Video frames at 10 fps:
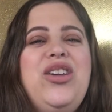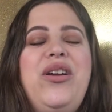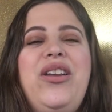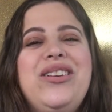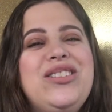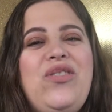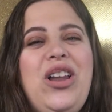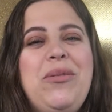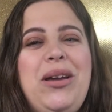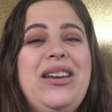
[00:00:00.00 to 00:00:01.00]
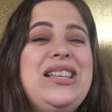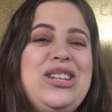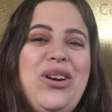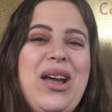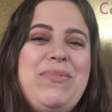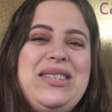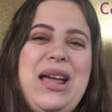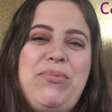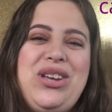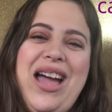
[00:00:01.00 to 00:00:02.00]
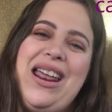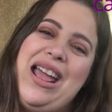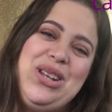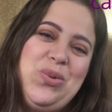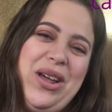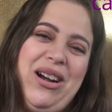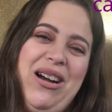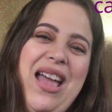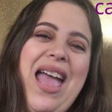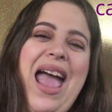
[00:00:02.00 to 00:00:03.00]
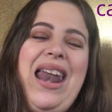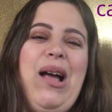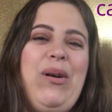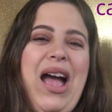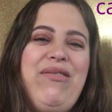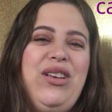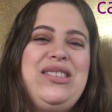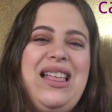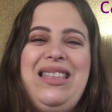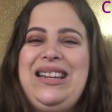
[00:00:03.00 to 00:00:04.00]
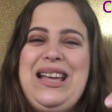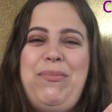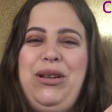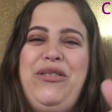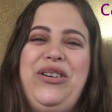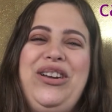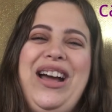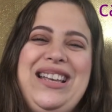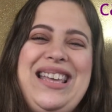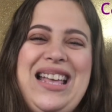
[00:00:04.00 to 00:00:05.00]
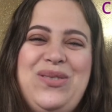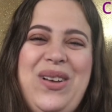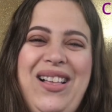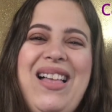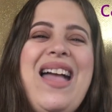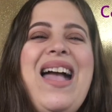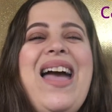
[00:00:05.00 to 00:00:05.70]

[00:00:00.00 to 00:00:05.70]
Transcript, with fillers: You can also follow me on Instagram, Snapchat, and Twitter, and I will have those linked down below for you guys as well.